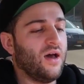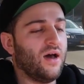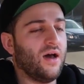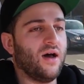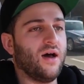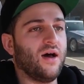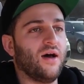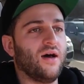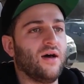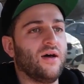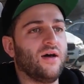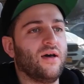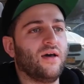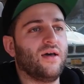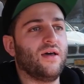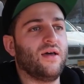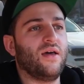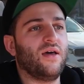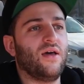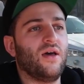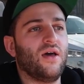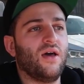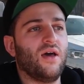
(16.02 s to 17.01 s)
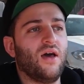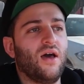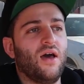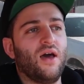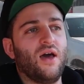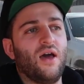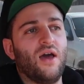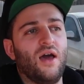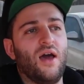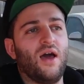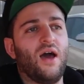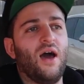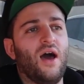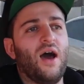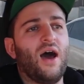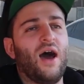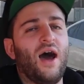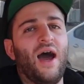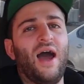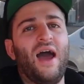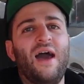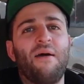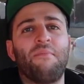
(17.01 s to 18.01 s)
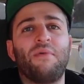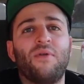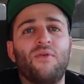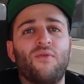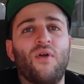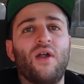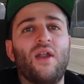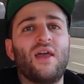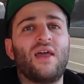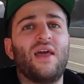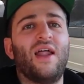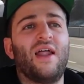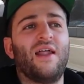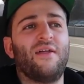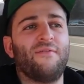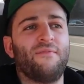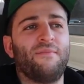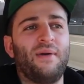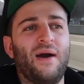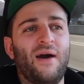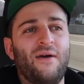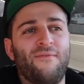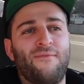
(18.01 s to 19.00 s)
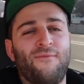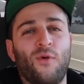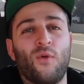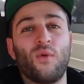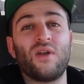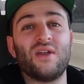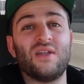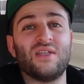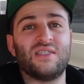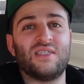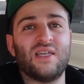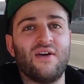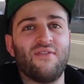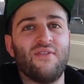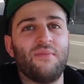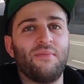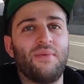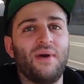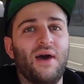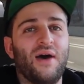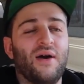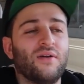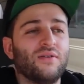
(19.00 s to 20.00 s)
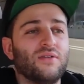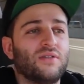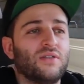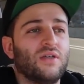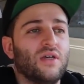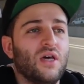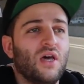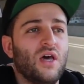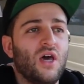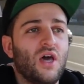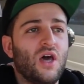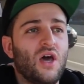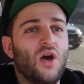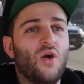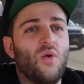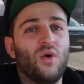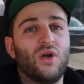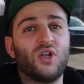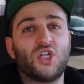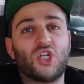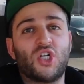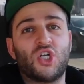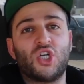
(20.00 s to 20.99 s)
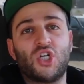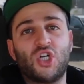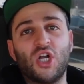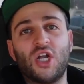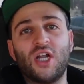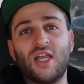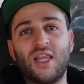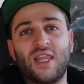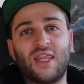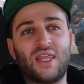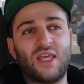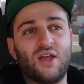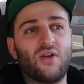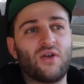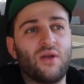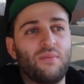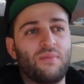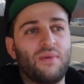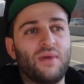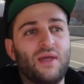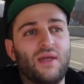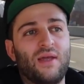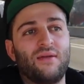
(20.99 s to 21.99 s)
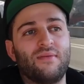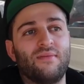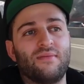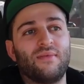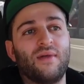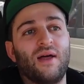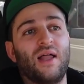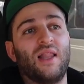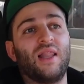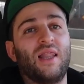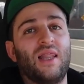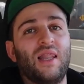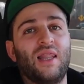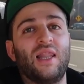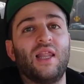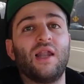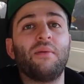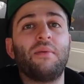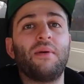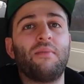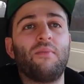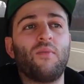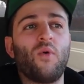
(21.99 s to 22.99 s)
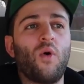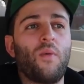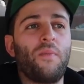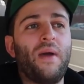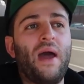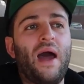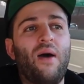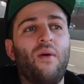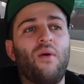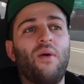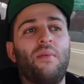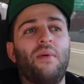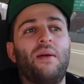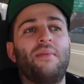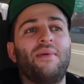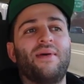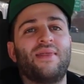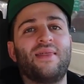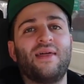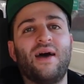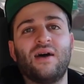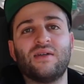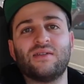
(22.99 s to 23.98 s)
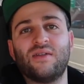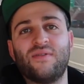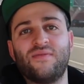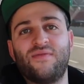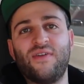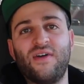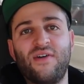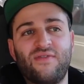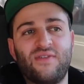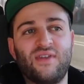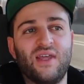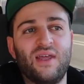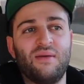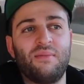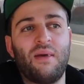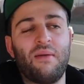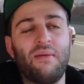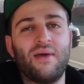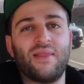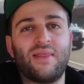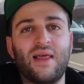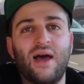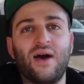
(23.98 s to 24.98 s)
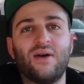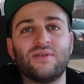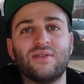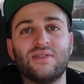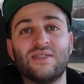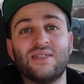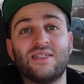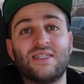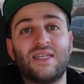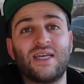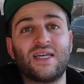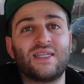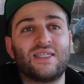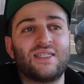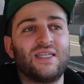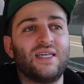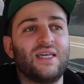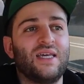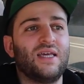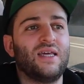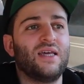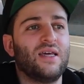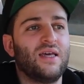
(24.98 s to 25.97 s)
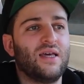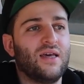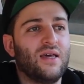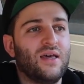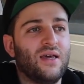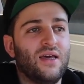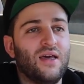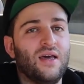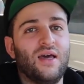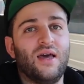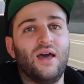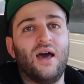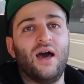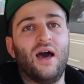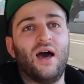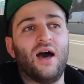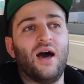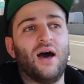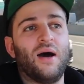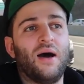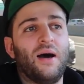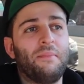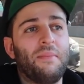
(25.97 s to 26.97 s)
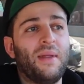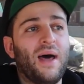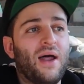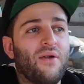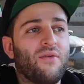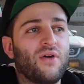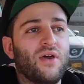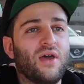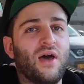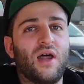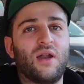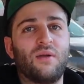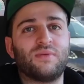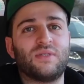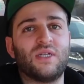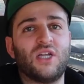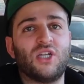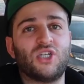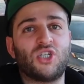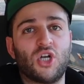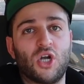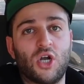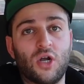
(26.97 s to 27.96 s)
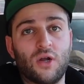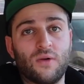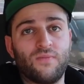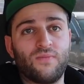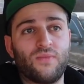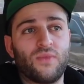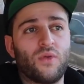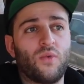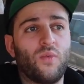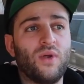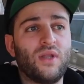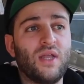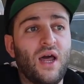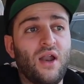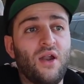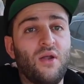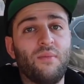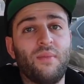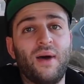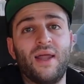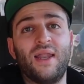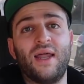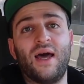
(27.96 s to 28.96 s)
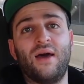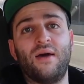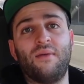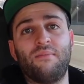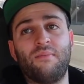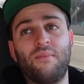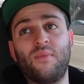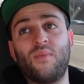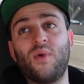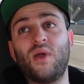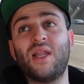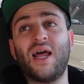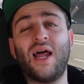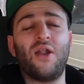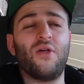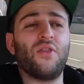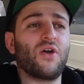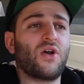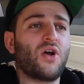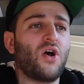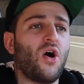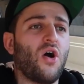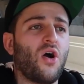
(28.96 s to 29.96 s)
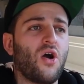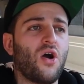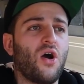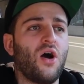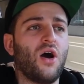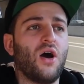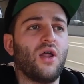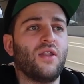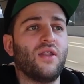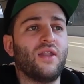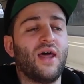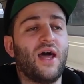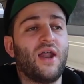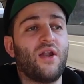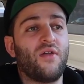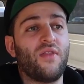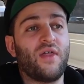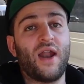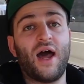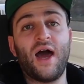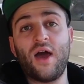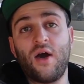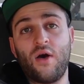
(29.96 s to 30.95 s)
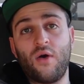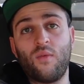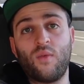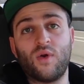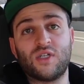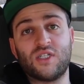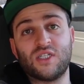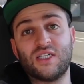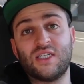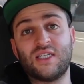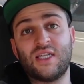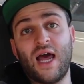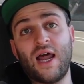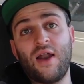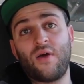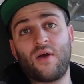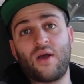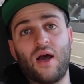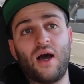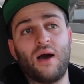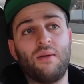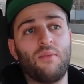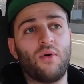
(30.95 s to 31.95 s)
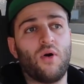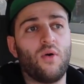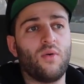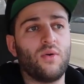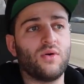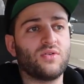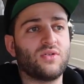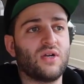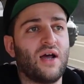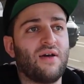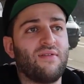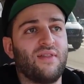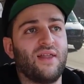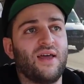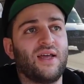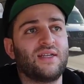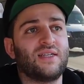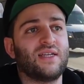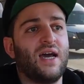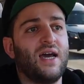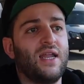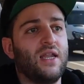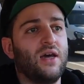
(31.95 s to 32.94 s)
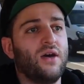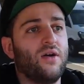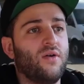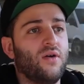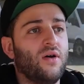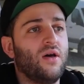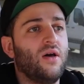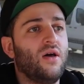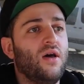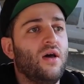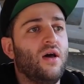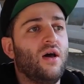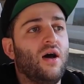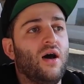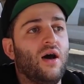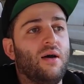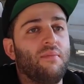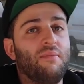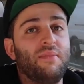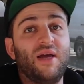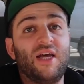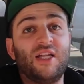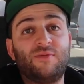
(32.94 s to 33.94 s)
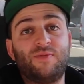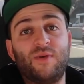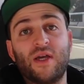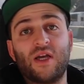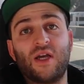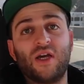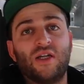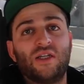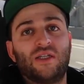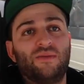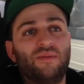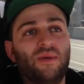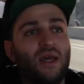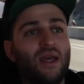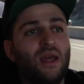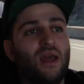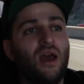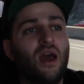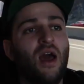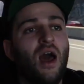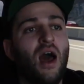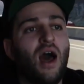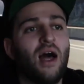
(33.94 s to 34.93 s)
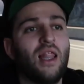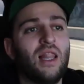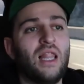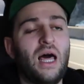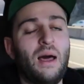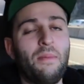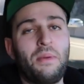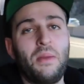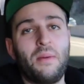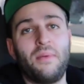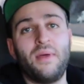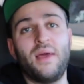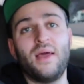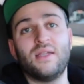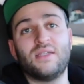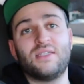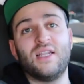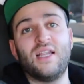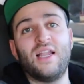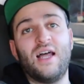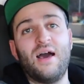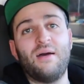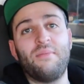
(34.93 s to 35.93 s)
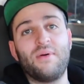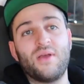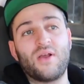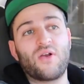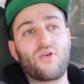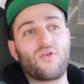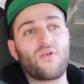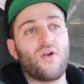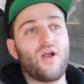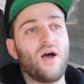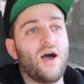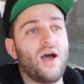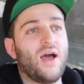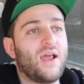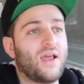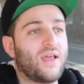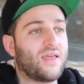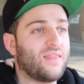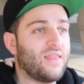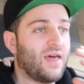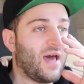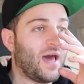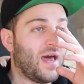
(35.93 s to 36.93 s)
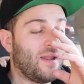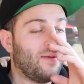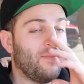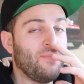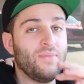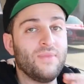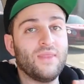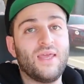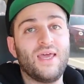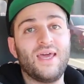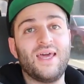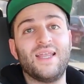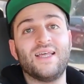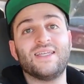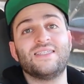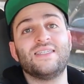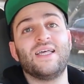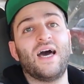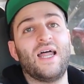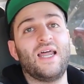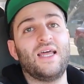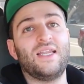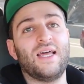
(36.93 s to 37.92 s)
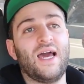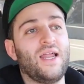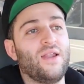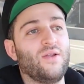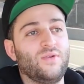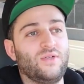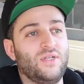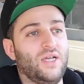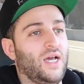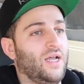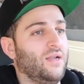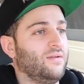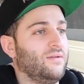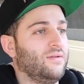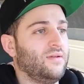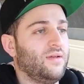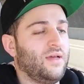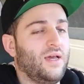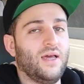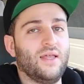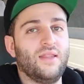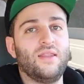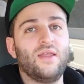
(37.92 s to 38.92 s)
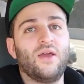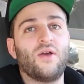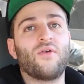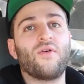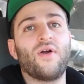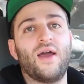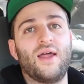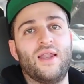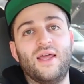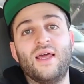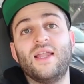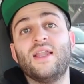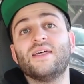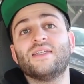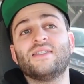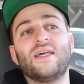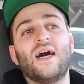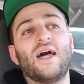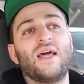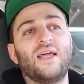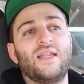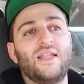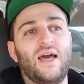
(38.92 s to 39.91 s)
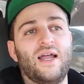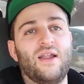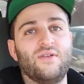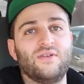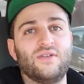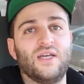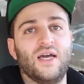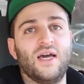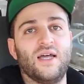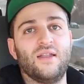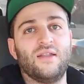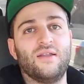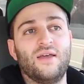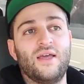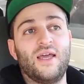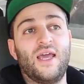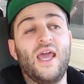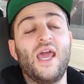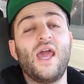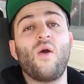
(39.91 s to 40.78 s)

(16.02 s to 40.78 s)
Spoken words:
I have been running at about 47 pounds, which should in theory be a little bit more power, maybe 1,050, maybe 1,060. I'm not really 100% sure. We dyno the car on the dyno that I own, which is a DynoCom all-wheel drive link dyno. It's been good to me. A lot of people on the internet have been crying that it is not a DynoJet, and they're right, it is not a DynoJet.